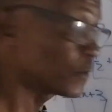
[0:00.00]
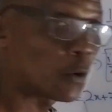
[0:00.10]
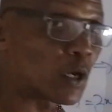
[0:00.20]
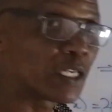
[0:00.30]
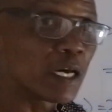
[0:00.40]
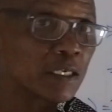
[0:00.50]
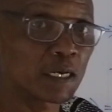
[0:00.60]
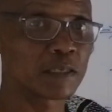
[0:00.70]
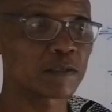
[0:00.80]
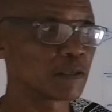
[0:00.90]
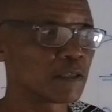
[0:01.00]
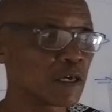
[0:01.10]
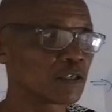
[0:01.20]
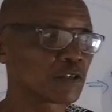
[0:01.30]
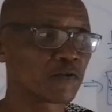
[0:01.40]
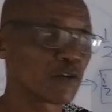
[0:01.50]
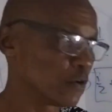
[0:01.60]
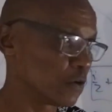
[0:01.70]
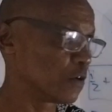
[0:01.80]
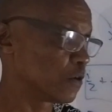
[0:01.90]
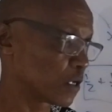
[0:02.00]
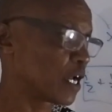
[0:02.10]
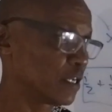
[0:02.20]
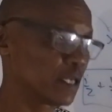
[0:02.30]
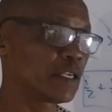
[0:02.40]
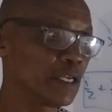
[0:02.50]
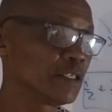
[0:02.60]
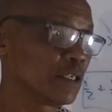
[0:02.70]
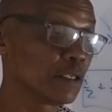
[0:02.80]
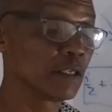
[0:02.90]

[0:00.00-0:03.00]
Well done, guys. Thanks for your kind attention.